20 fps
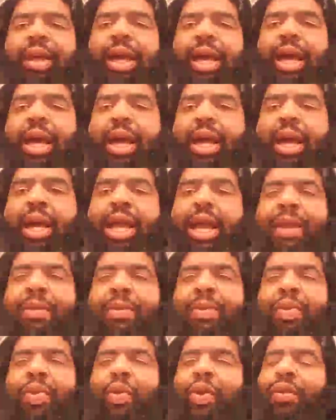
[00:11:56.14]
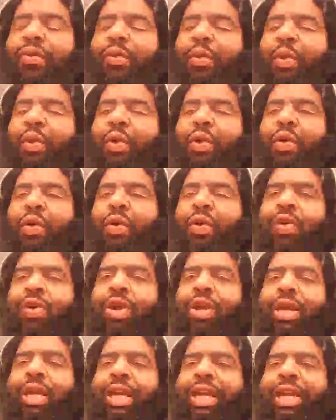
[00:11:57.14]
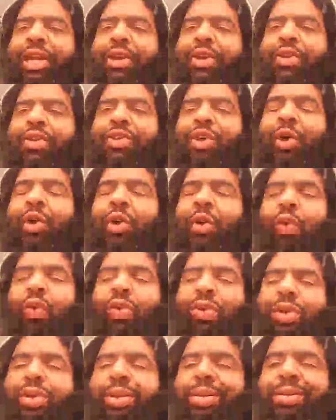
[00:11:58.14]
I'm 34 years old,